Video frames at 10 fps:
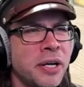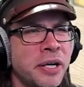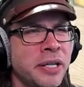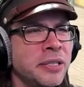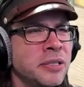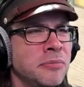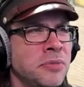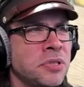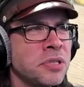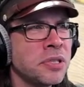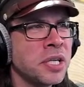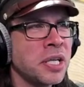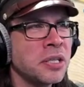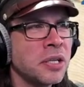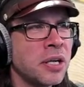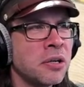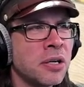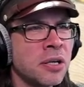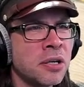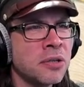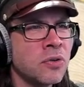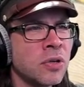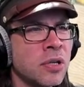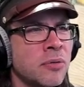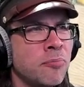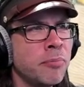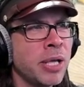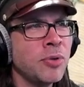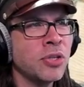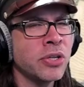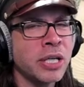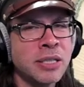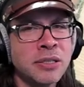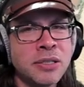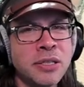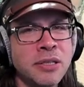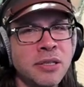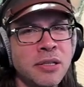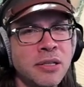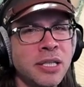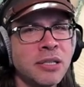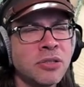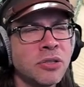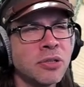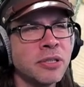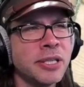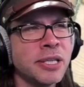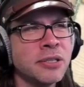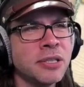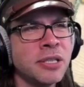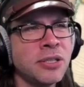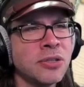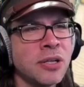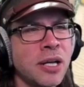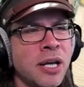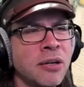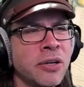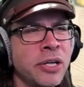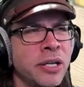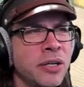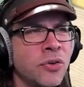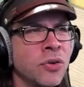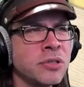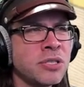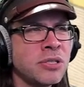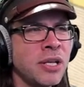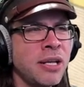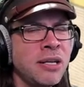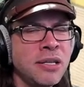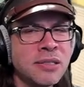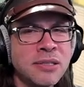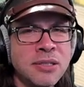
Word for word: items that are or maybe not illegal or legal in your area or state.